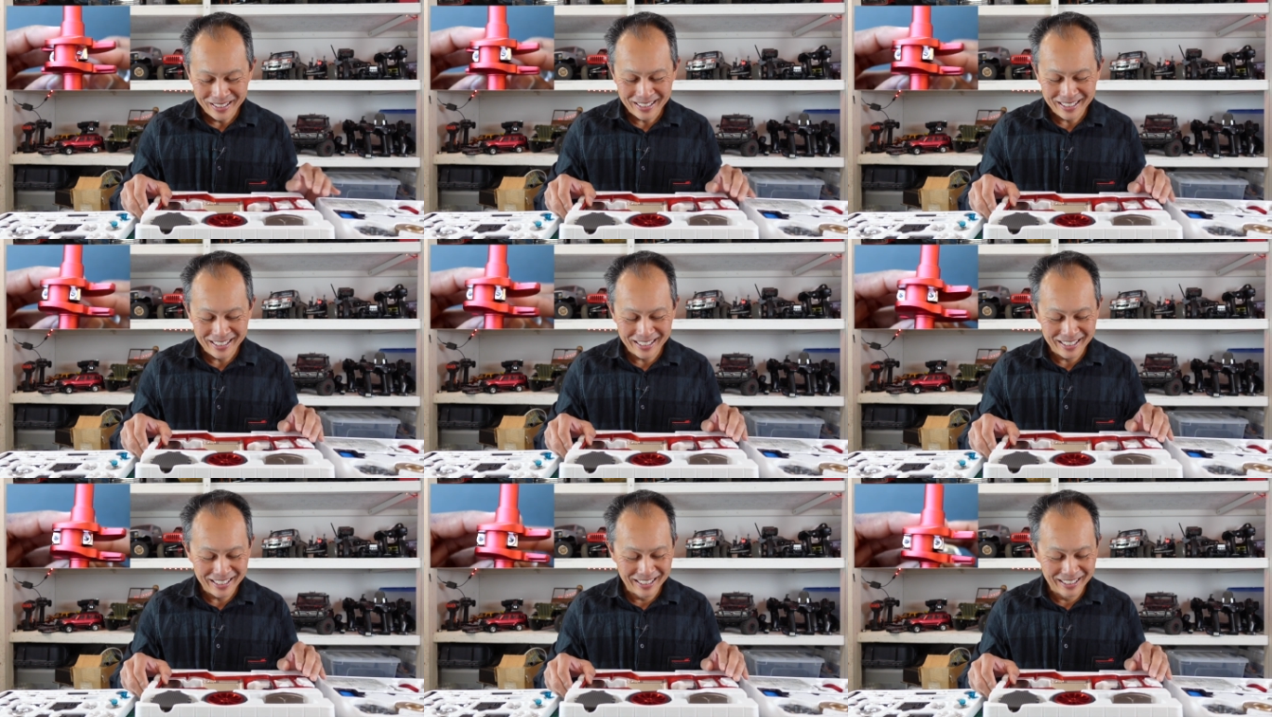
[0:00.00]

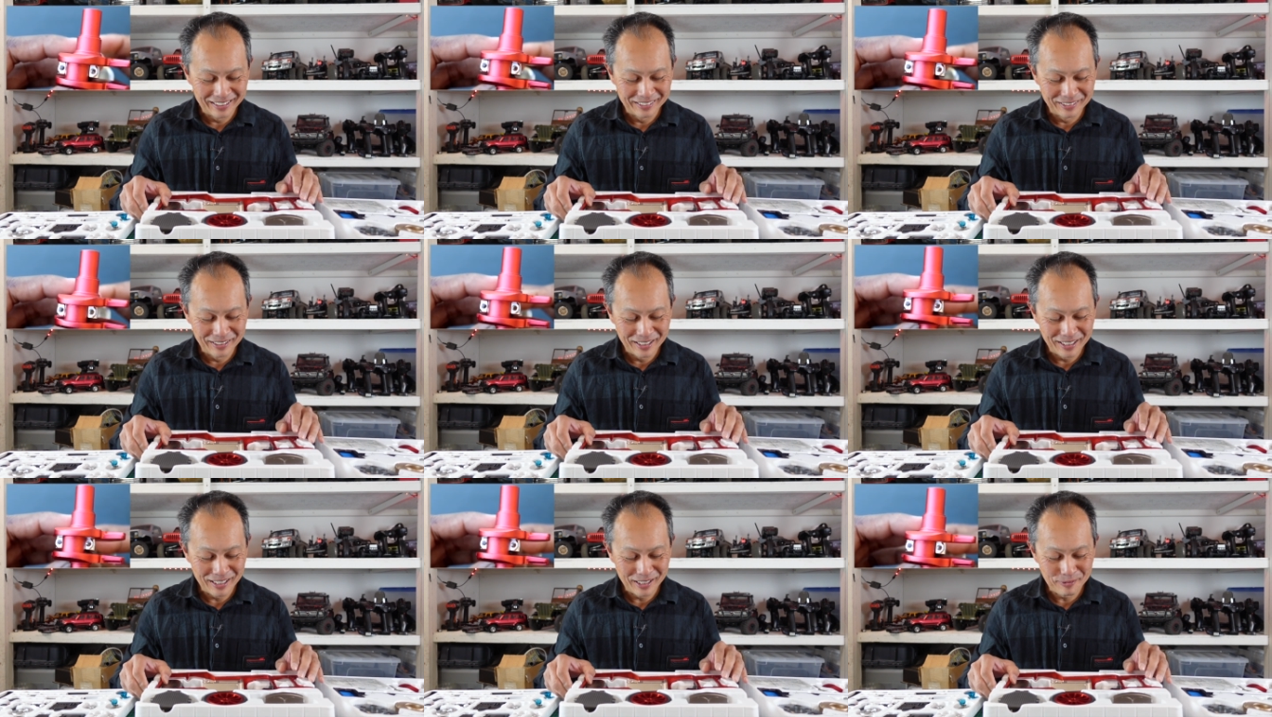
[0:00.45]

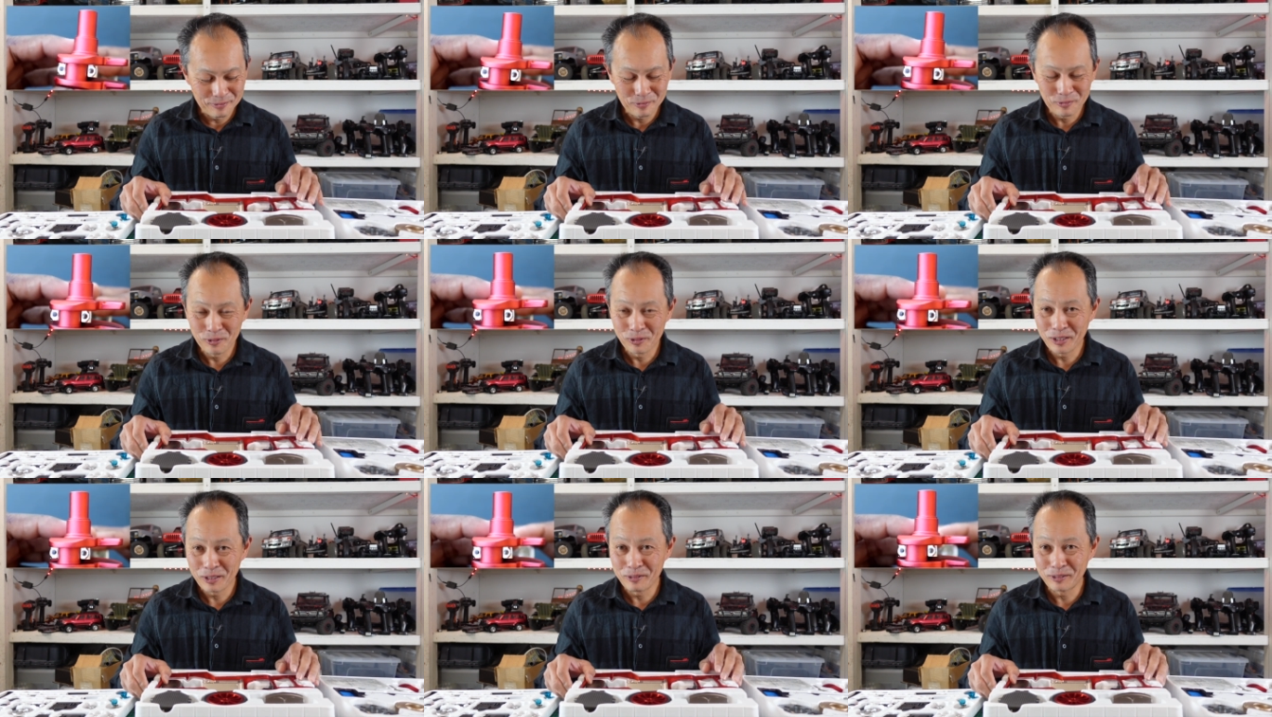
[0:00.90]
And um,
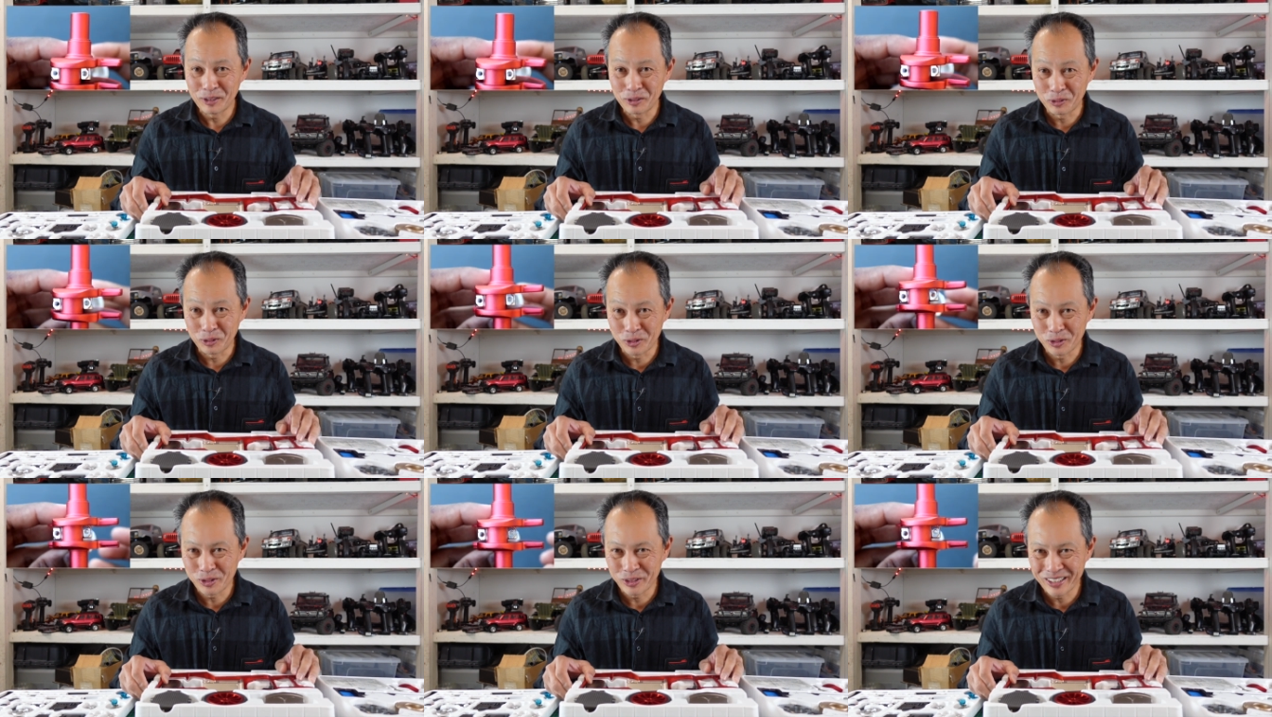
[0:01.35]
we'll give it the
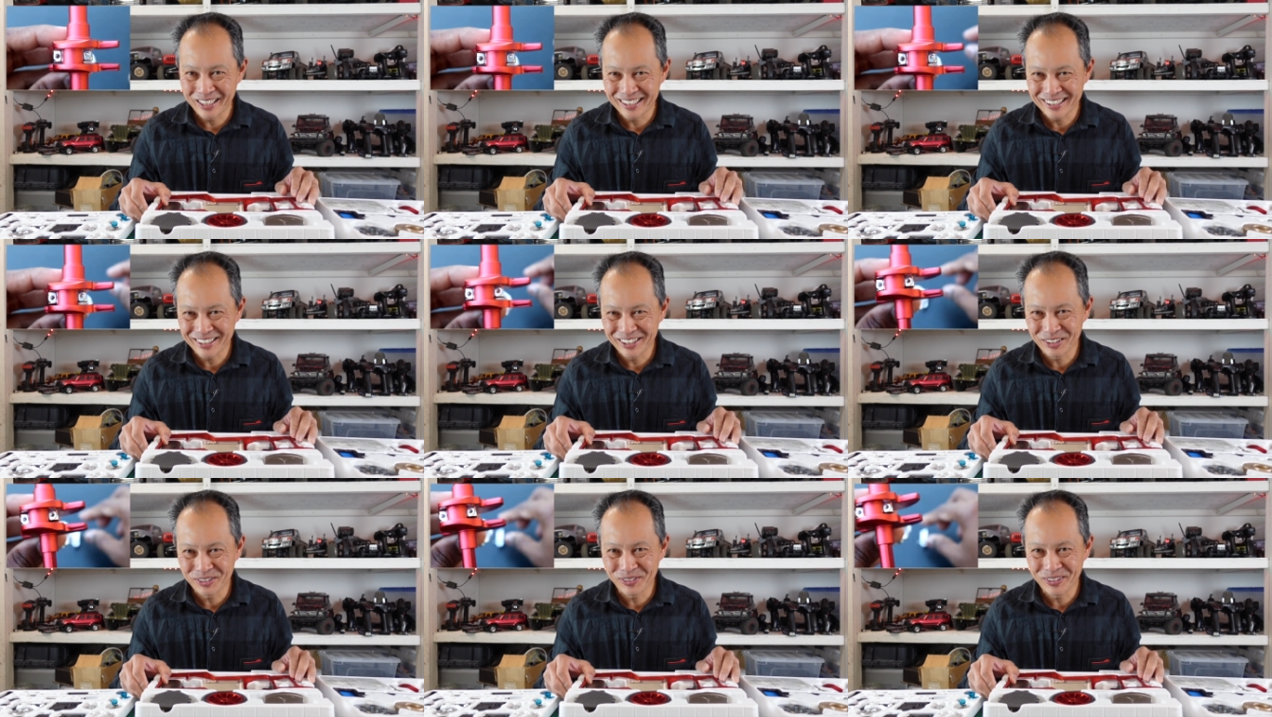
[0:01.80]
torture
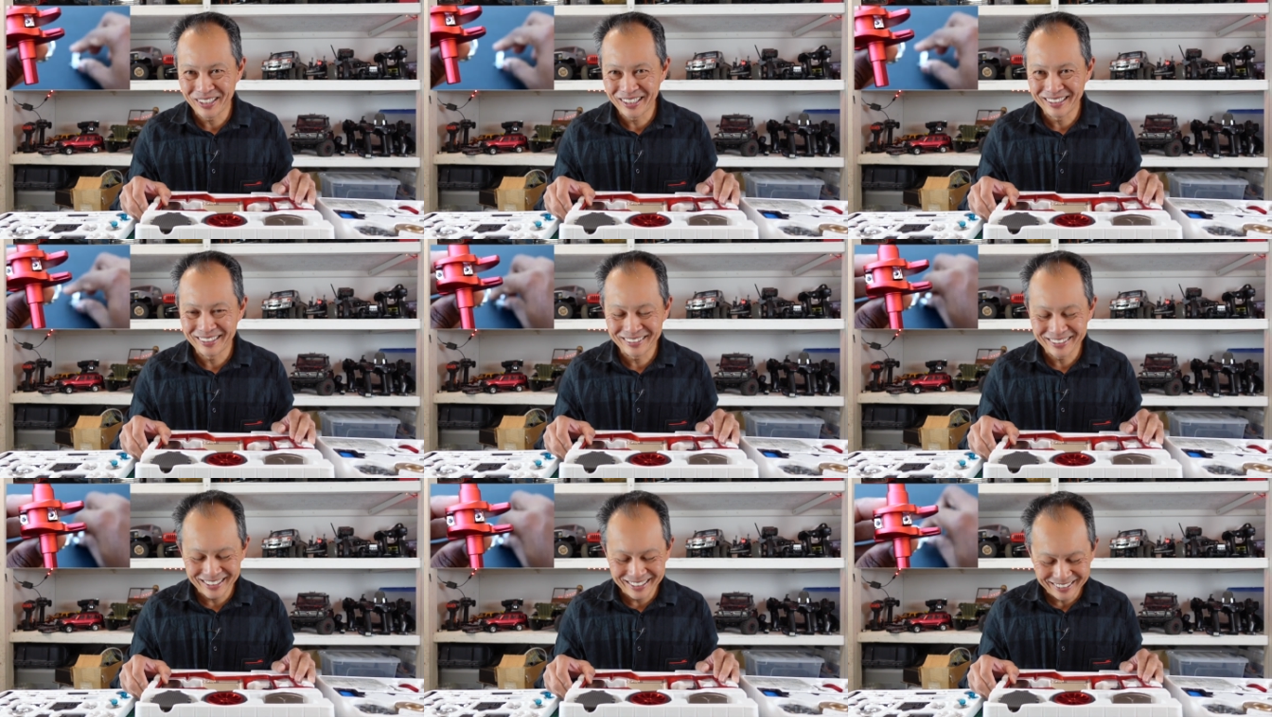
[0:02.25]
test as
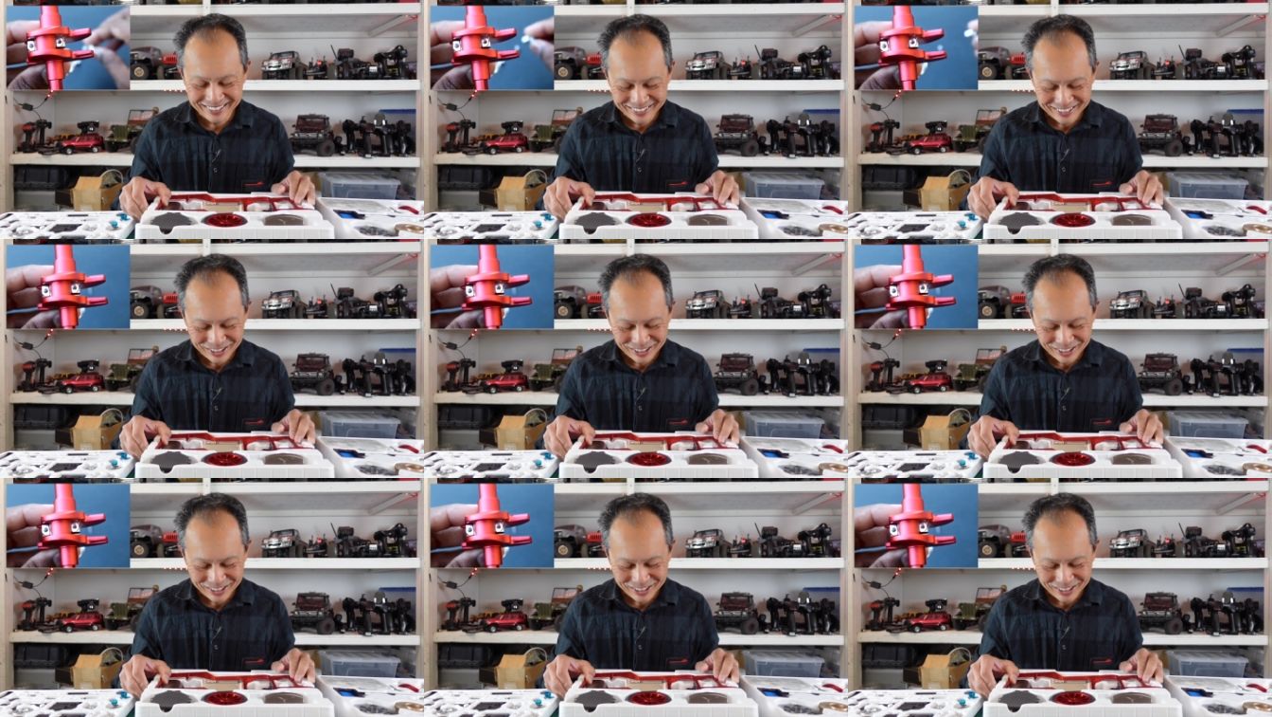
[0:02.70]
well, right?